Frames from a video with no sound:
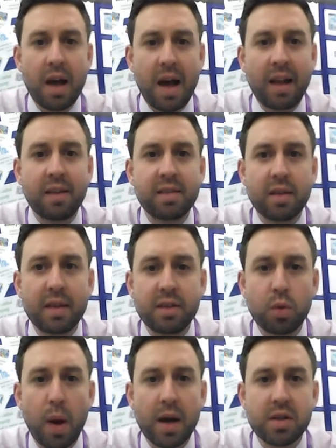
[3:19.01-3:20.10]
answer these
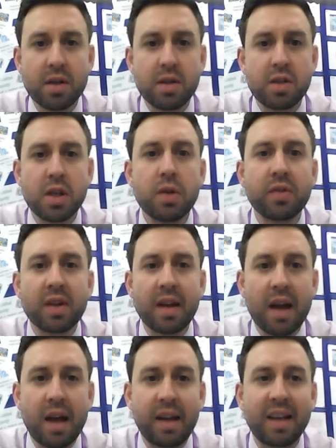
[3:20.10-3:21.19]
questions using
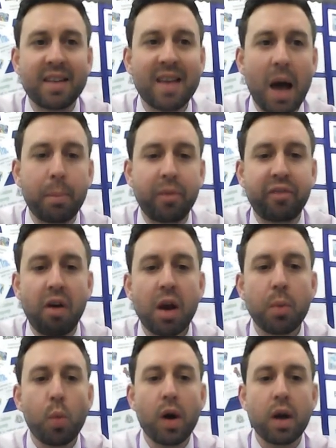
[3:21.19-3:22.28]
an exam
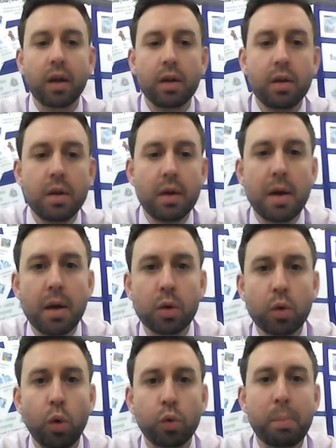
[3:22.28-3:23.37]
framework
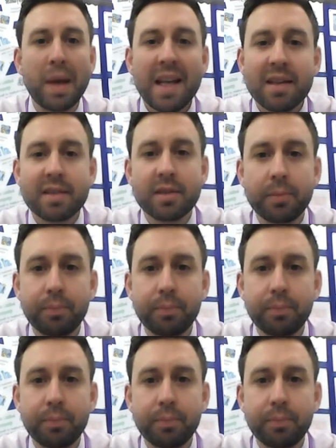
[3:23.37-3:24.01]
piece.